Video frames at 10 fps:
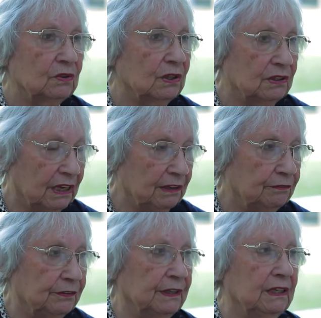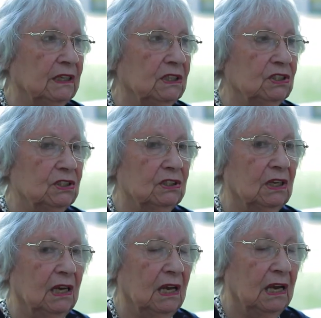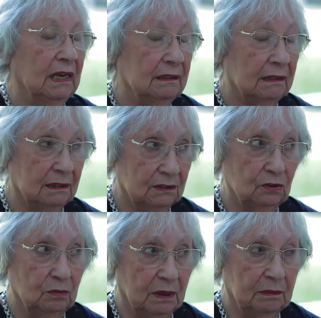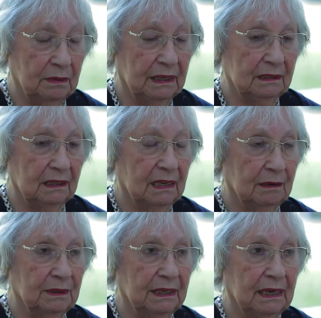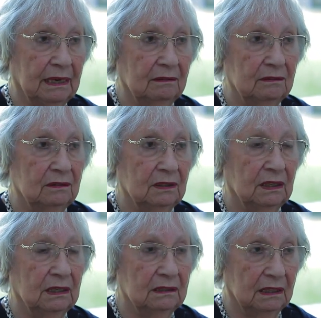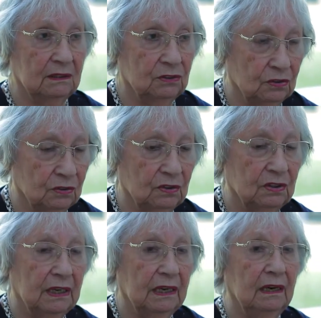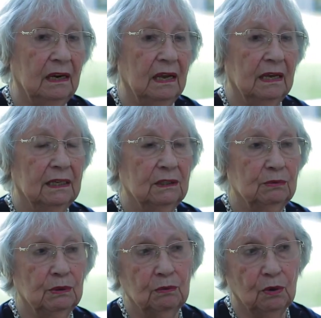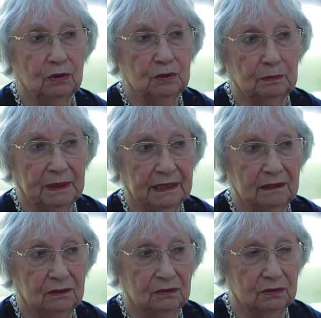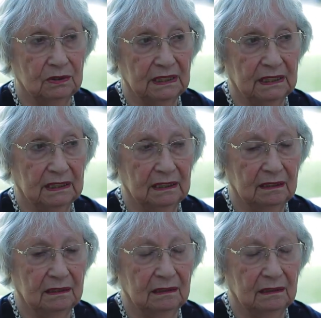the day finished, and I saw my mother coming out, and I joined her, and we walked back to the